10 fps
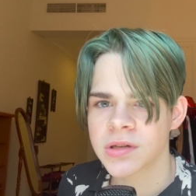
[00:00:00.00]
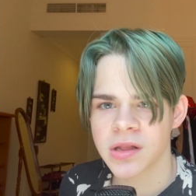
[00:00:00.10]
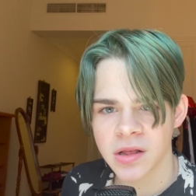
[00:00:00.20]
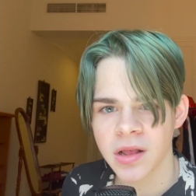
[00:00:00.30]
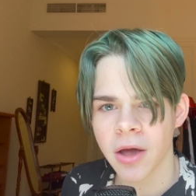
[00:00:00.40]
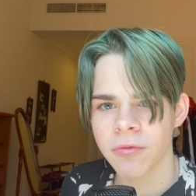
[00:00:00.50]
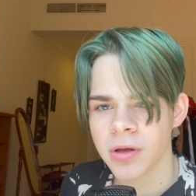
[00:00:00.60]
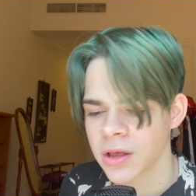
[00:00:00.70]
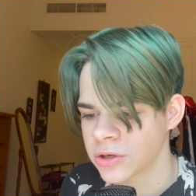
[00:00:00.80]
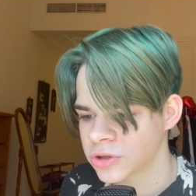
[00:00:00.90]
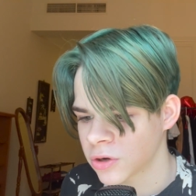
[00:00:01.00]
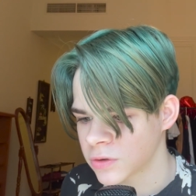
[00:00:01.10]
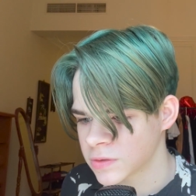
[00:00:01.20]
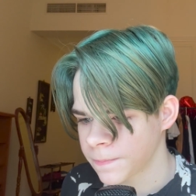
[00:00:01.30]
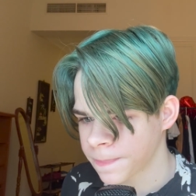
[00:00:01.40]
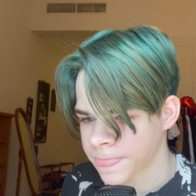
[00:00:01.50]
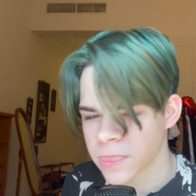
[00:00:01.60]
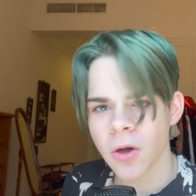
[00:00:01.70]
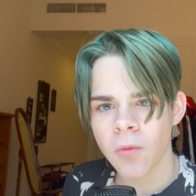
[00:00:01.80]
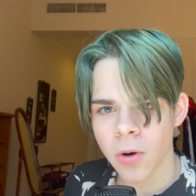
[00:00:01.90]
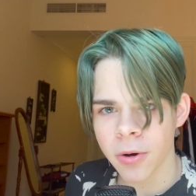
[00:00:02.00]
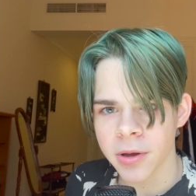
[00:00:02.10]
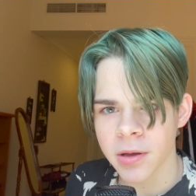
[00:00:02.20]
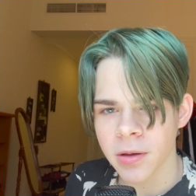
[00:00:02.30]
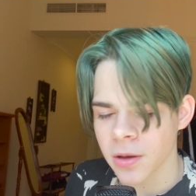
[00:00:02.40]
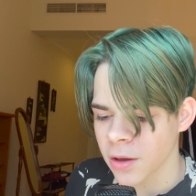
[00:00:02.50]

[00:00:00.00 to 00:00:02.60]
I think that really shows. Don't worry.